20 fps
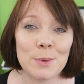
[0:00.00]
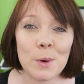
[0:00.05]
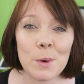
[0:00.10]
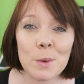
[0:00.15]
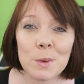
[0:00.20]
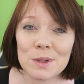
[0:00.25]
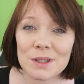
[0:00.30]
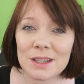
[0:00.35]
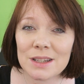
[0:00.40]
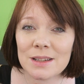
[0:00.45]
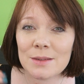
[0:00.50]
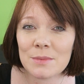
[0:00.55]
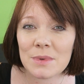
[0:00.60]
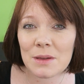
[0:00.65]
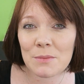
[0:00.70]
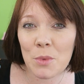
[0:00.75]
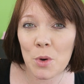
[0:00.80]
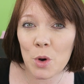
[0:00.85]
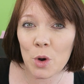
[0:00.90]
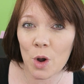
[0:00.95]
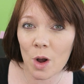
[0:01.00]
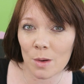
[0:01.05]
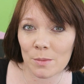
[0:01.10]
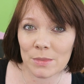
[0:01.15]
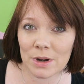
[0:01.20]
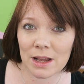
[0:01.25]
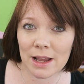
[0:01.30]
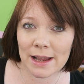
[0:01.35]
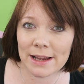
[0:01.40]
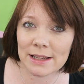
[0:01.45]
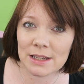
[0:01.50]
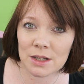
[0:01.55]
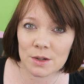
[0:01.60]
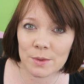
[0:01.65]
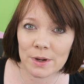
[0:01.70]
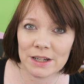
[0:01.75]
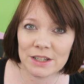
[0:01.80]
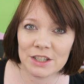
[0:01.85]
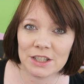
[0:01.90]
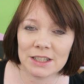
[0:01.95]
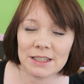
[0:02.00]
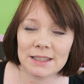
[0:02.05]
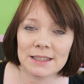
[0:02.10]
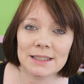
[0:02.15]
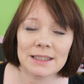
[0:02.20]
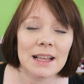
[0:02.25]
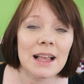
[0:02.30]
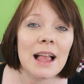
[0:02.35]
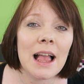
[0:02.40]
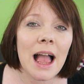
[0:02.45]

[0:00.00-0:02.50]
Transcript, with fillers: but also some of the more complicated questions.